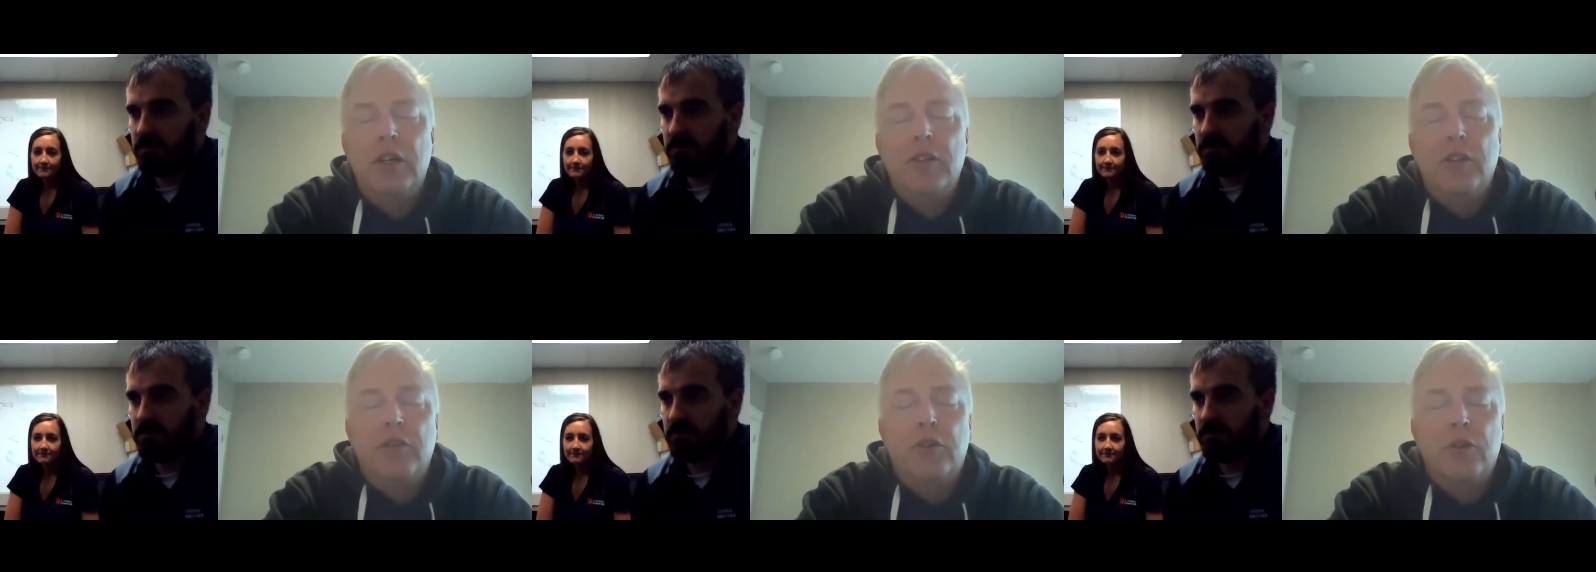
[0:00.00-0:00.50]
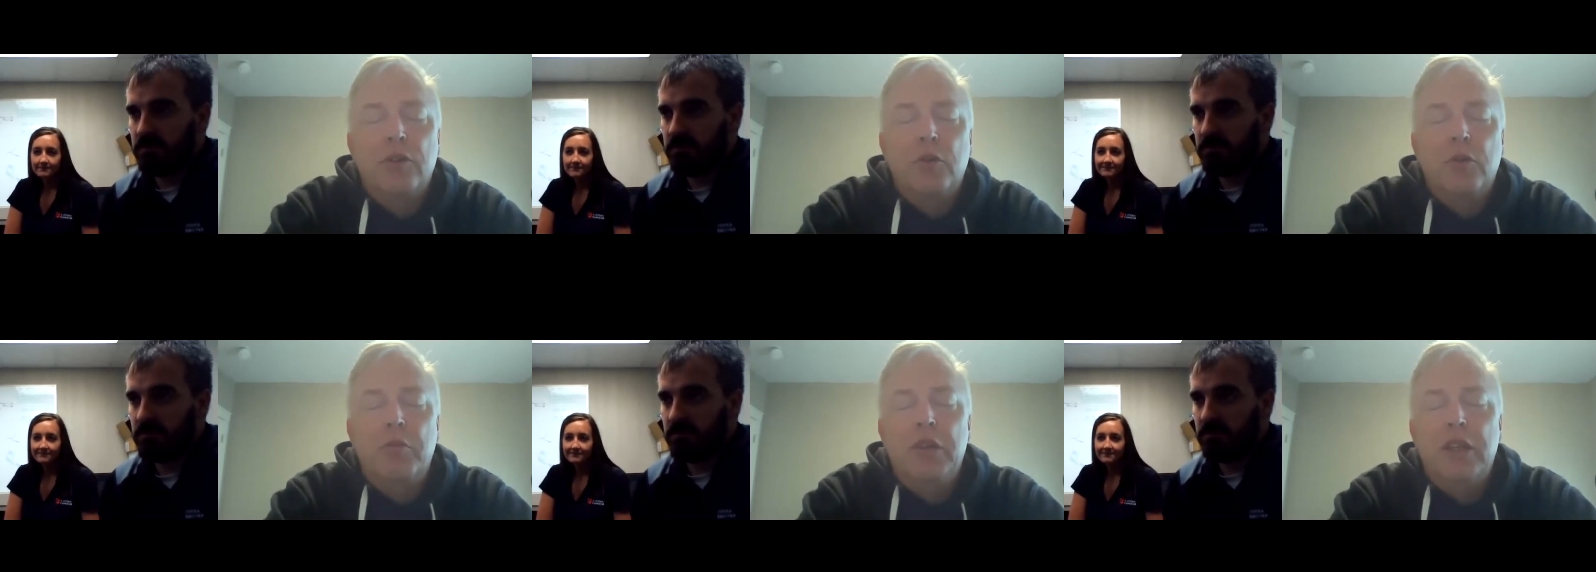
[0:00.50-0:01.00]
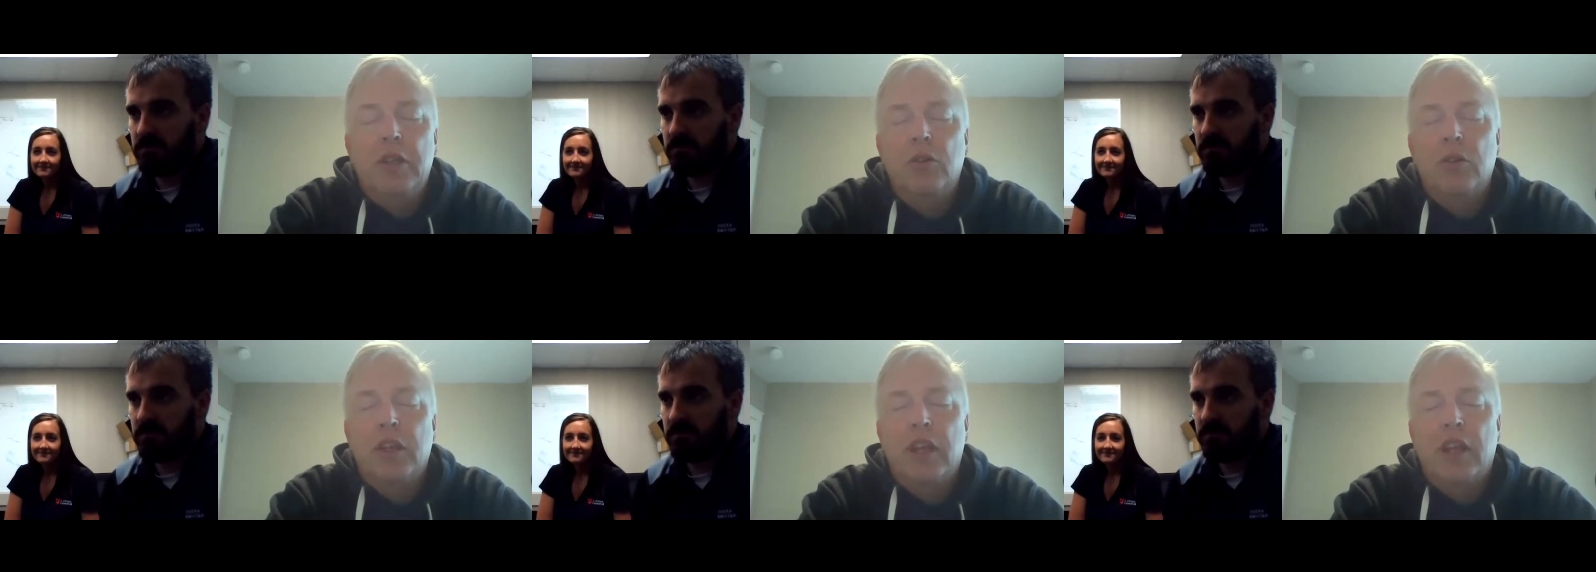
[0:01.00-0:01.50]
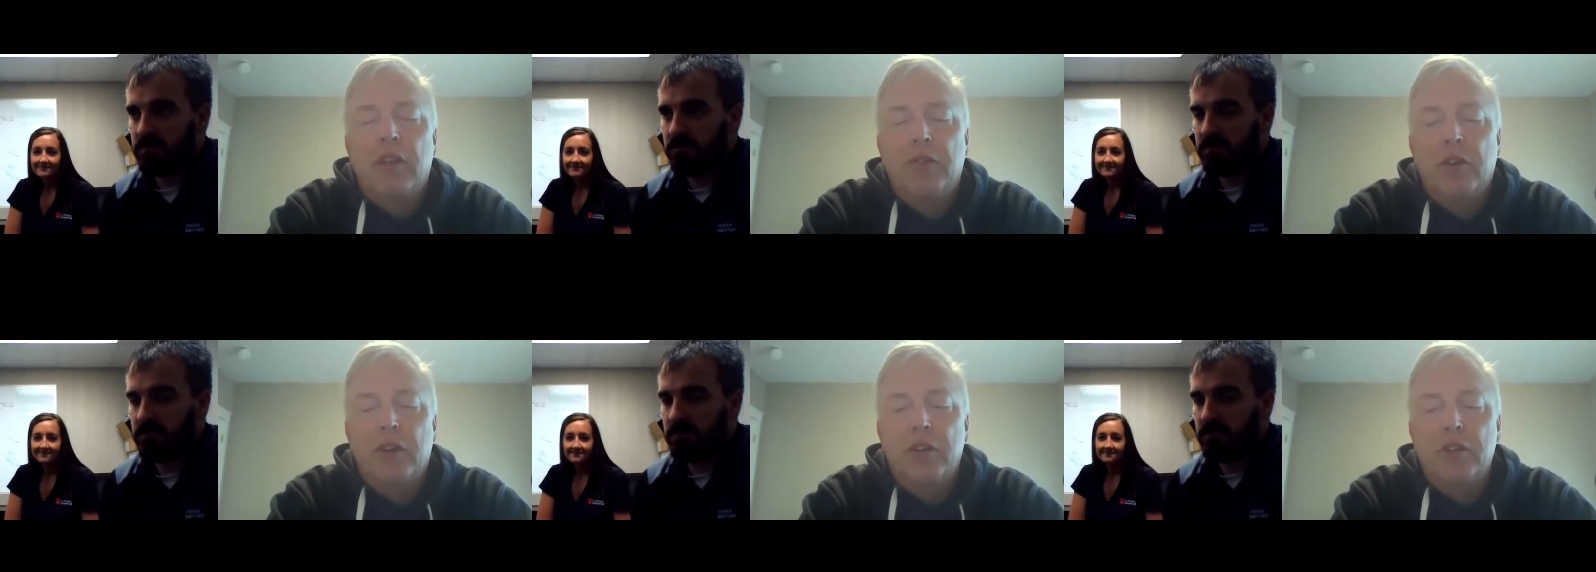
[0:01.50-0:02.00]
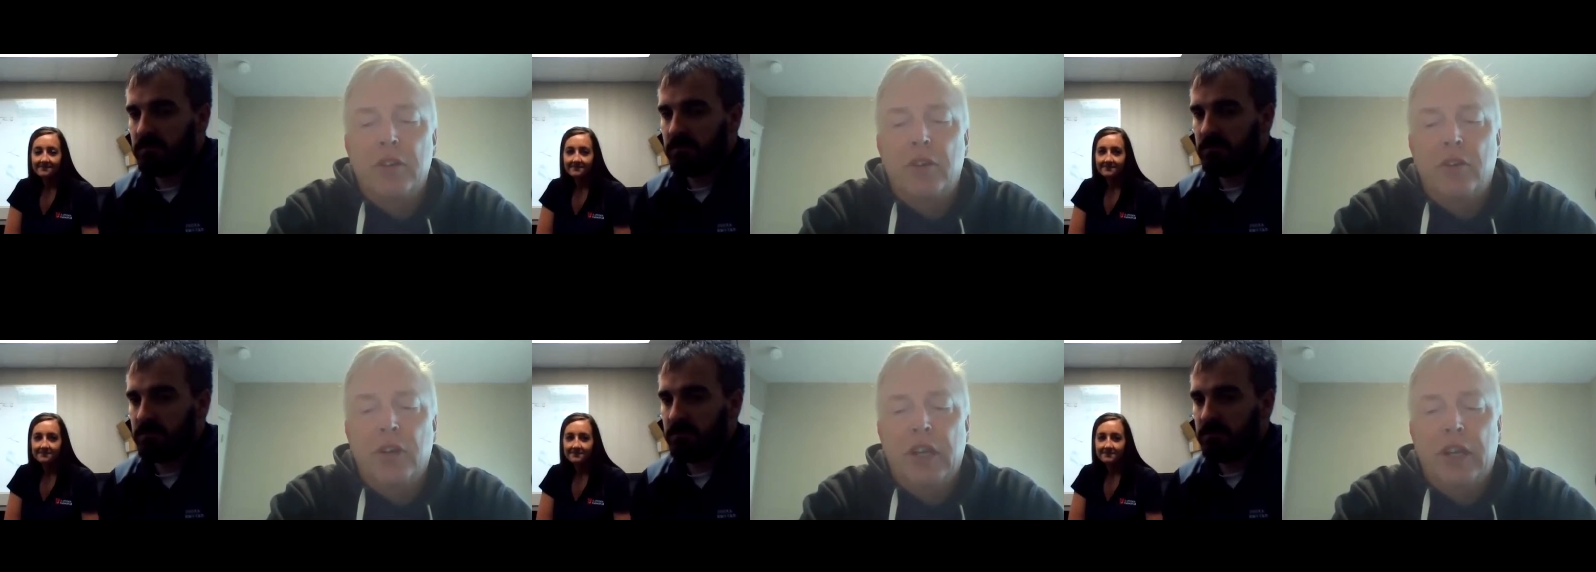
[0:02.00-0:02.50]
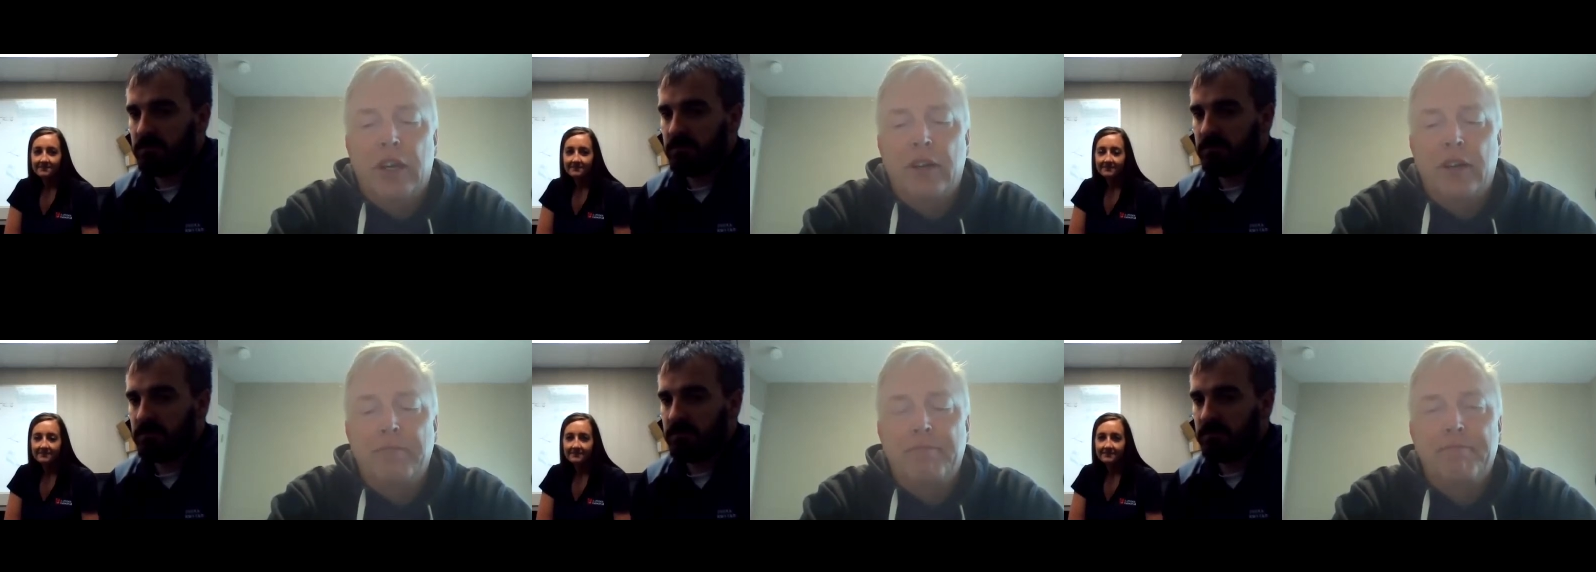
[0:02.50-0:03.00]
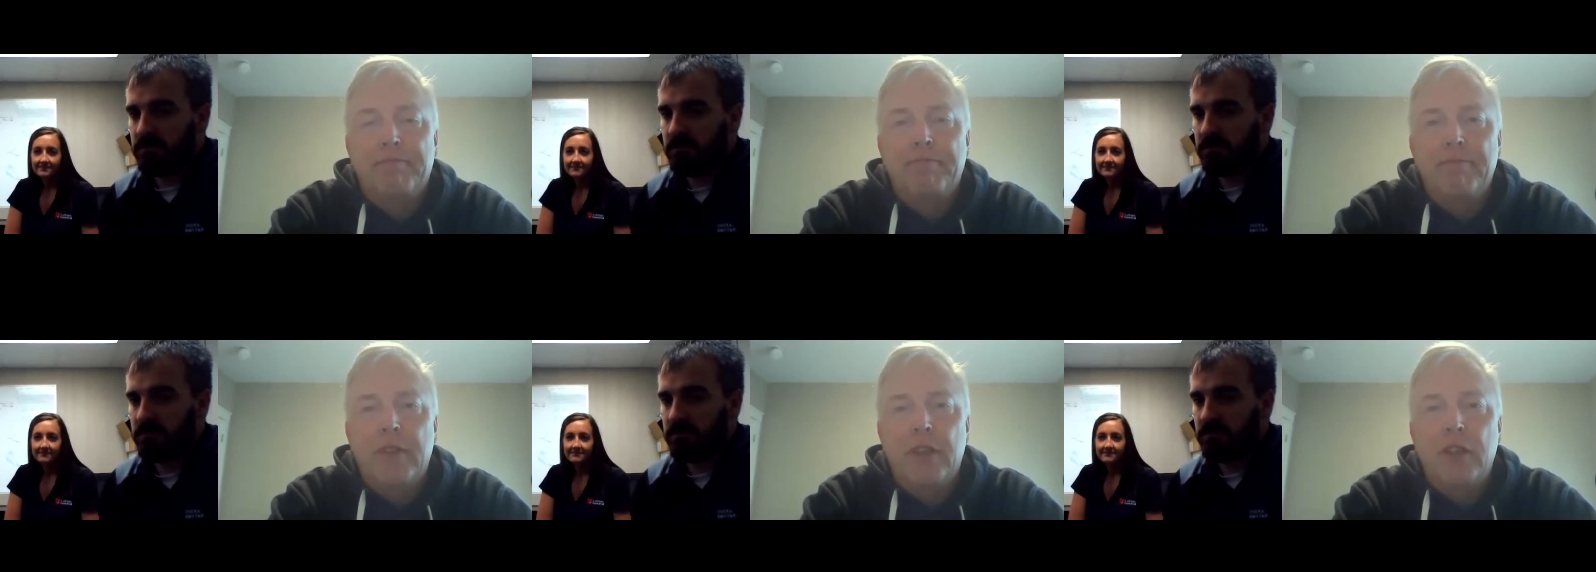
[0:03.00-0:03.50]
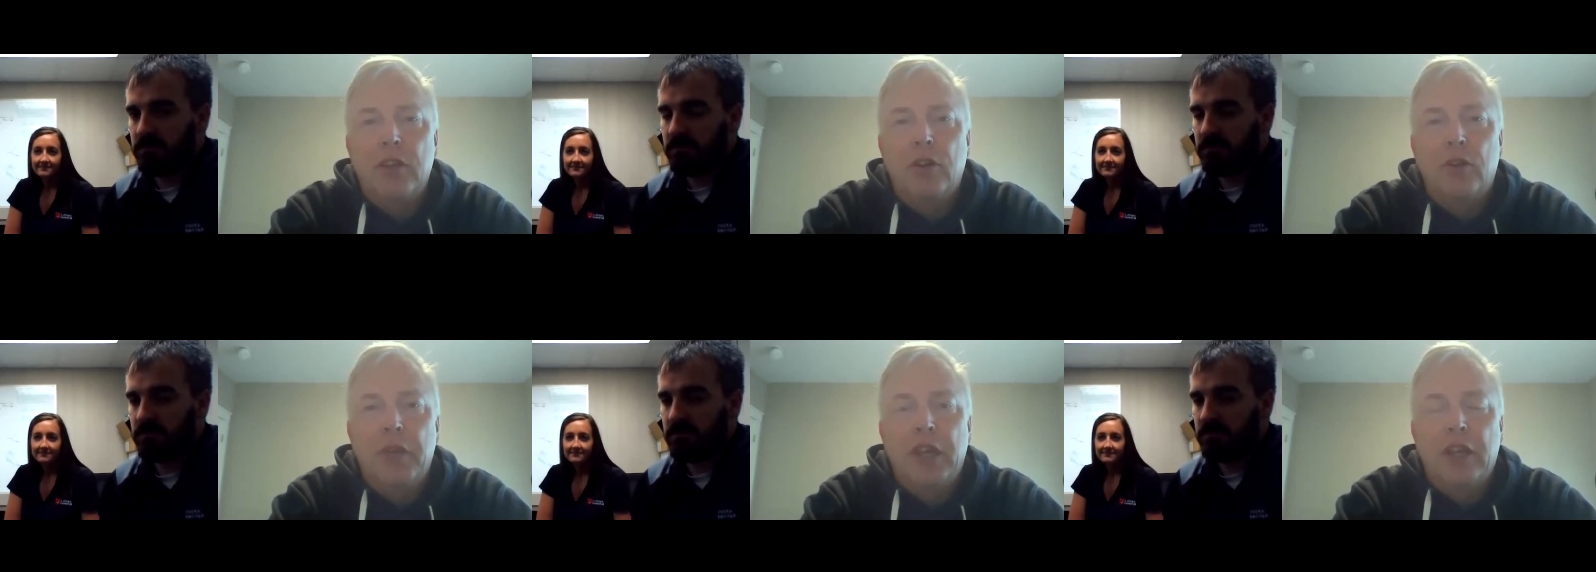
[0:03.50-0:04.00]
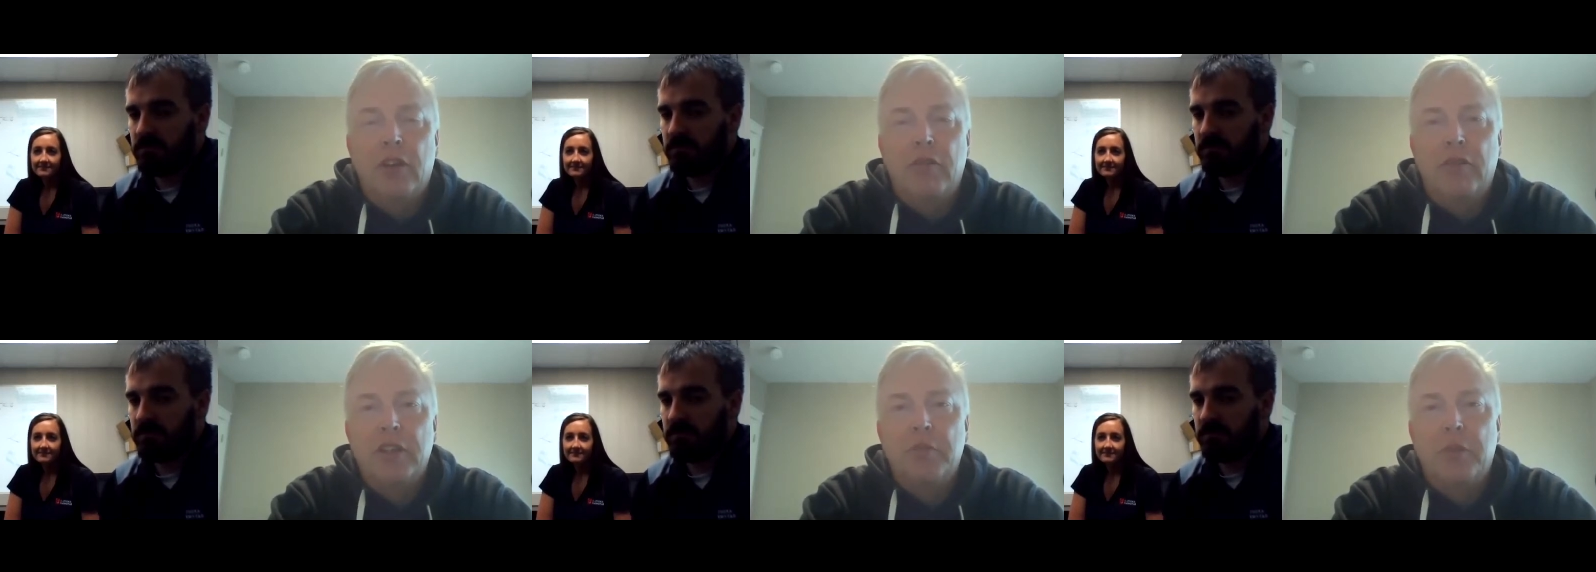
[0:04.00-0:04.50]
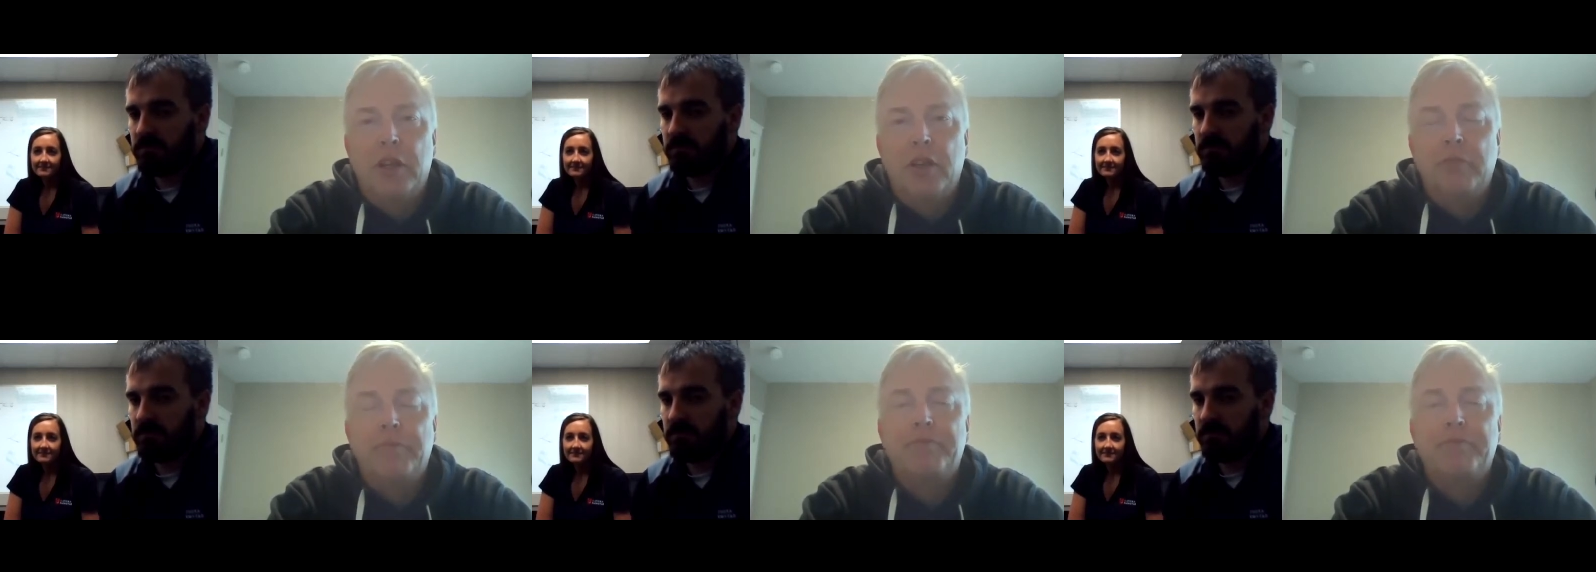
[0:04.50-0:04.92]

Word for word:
Speaker 1: that folks would be looking at if they're considering, uh, you know, making an investment here?